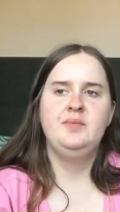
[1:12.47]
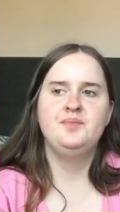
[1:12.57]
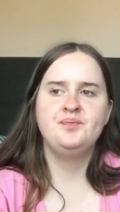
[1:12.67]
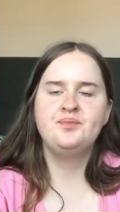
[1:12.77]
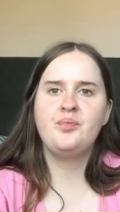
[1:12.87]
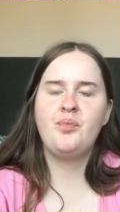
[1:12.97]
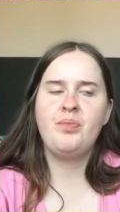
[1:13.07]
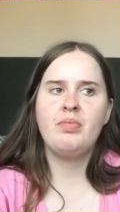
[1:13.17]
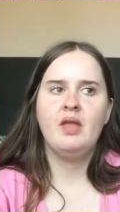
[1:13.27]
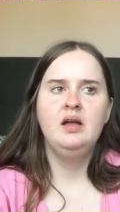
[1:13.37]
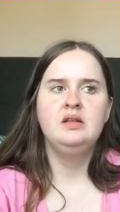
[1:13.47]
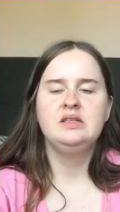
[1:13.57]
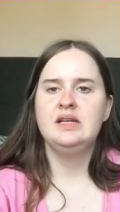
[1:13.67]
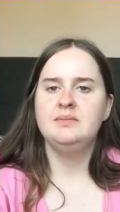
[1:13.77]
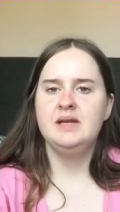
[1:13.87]
um,
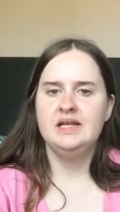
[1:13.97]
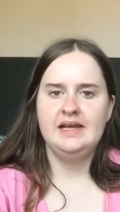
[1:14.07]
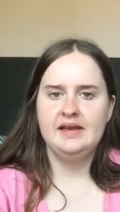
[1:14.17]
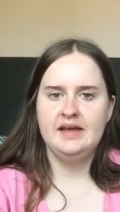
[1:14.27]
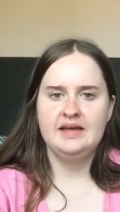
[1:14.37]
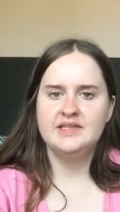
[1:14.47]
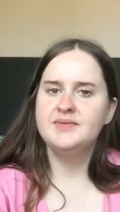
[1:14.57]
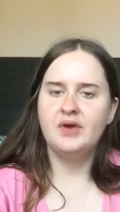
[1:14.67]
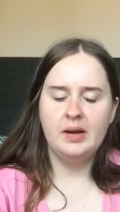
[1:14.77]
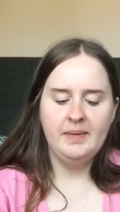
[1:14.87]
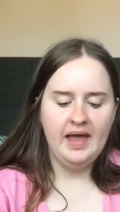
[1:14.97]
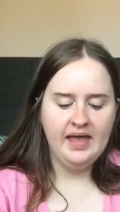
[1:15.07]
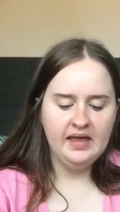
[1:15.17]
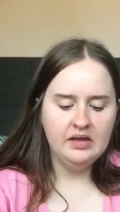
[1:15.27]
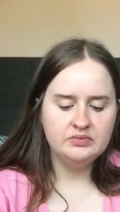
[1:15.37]
like millionaires frappe,